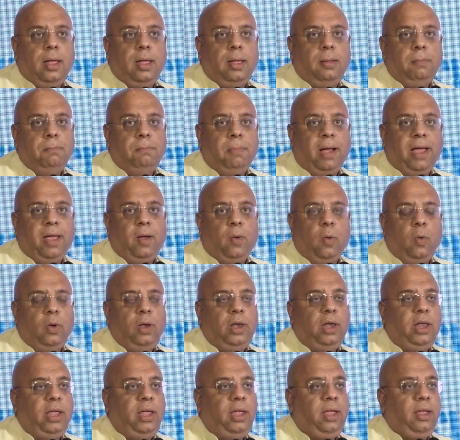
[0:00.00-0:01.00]
my
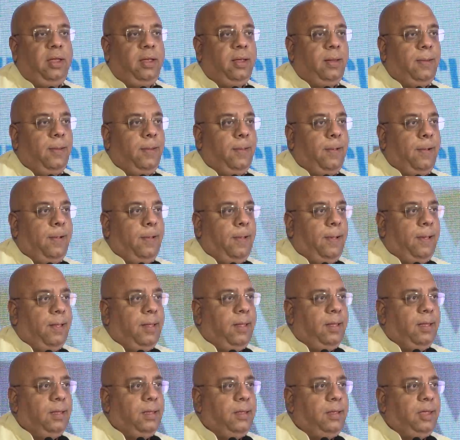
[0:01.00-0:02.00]
only
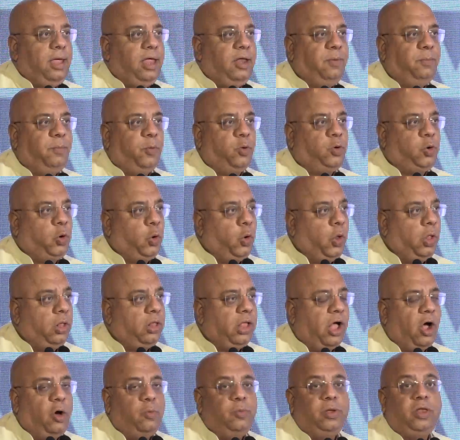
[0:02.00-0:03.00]
input to you is
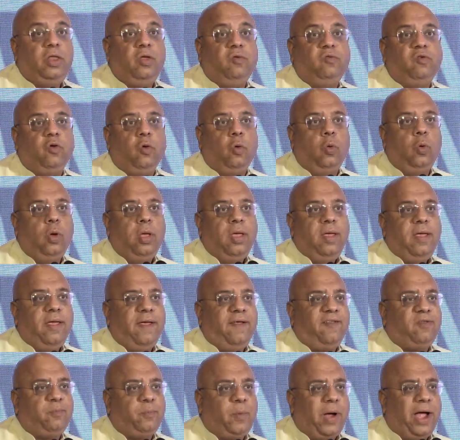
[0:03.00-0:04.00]
how many of you
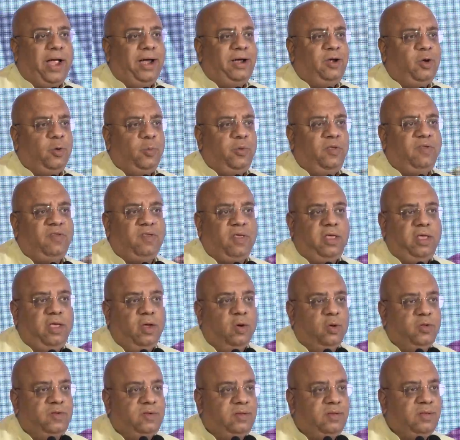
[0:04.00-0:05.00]
aspire to be
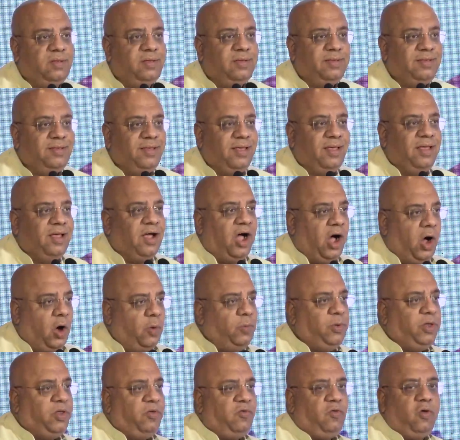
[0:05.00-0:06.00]
CEOs? How
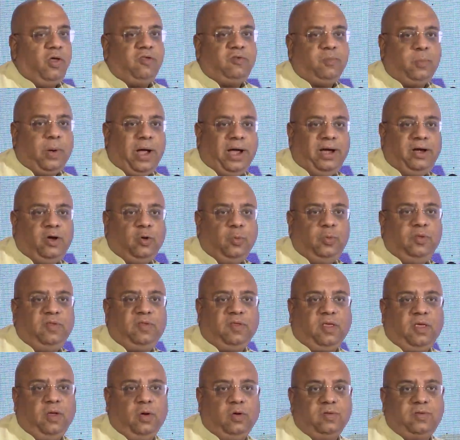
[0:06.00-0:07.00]
many of you aspire to be
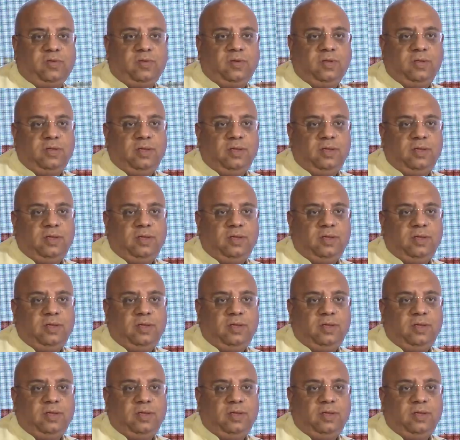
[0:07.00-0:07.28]
CEOs?